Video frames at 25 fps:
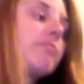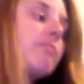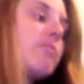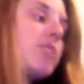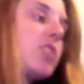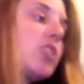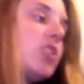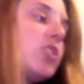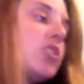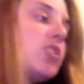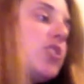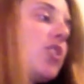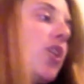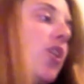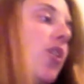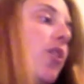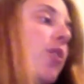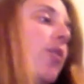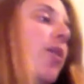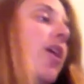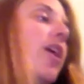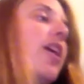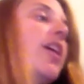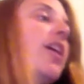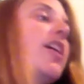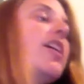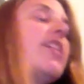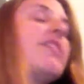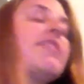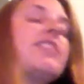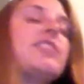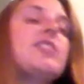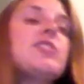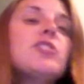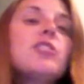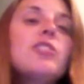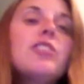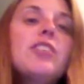So they
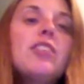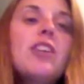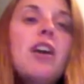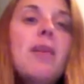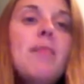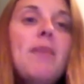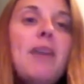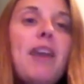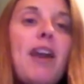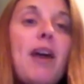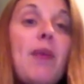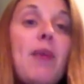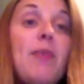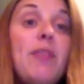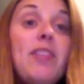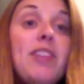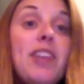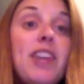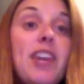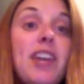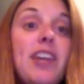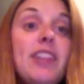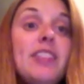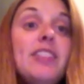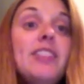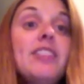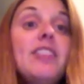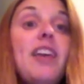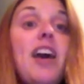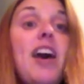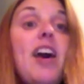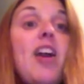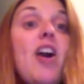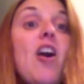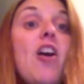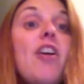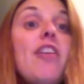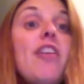started coming out with kits
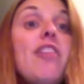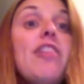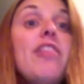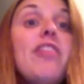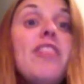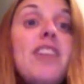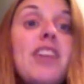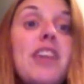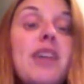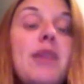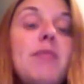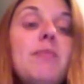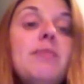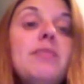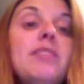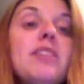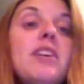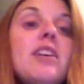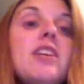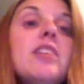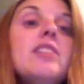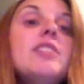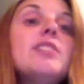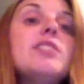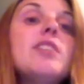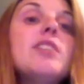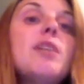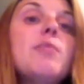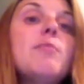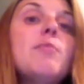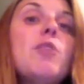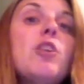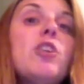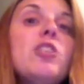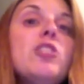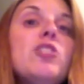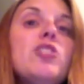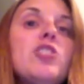that are themed. Some
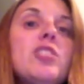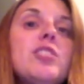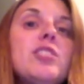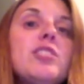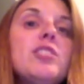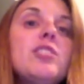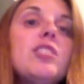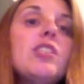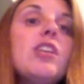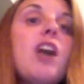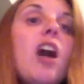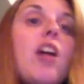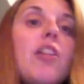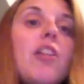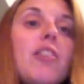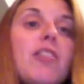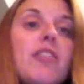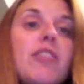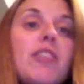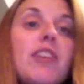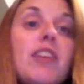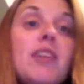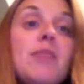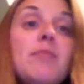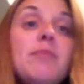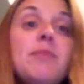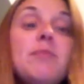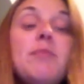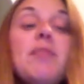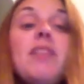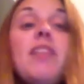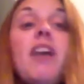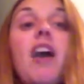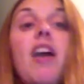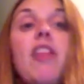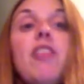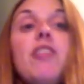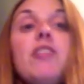are just color themed, but
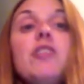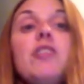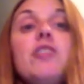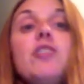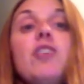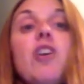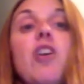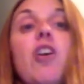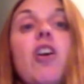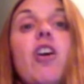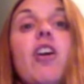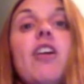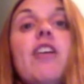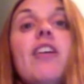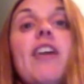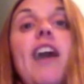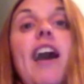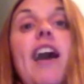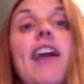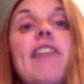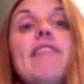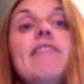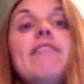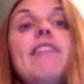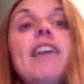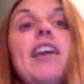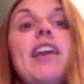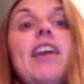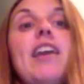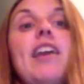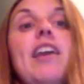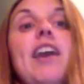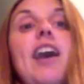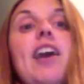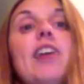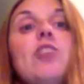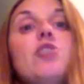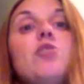others have a
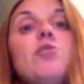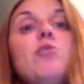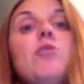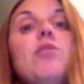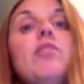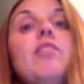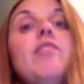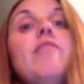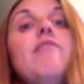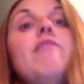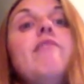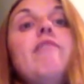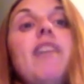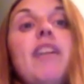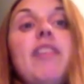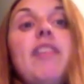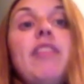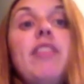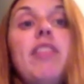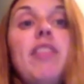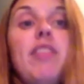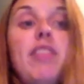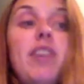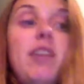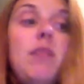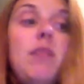actual event theme